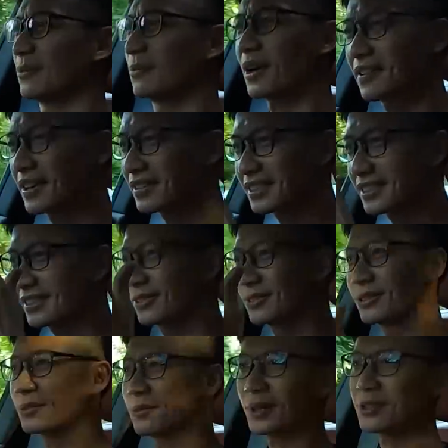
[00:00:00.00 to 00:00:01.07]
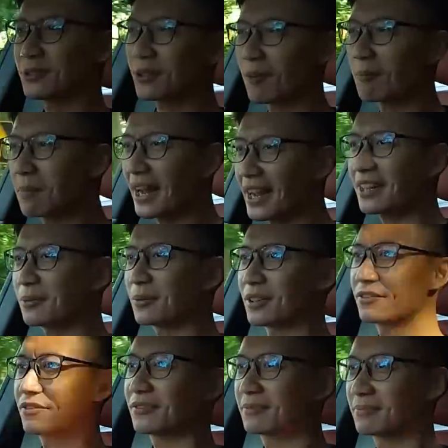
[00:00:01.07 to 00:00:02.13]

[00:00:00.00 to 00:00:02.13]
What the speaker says: Whereas, you know, when you compare it with,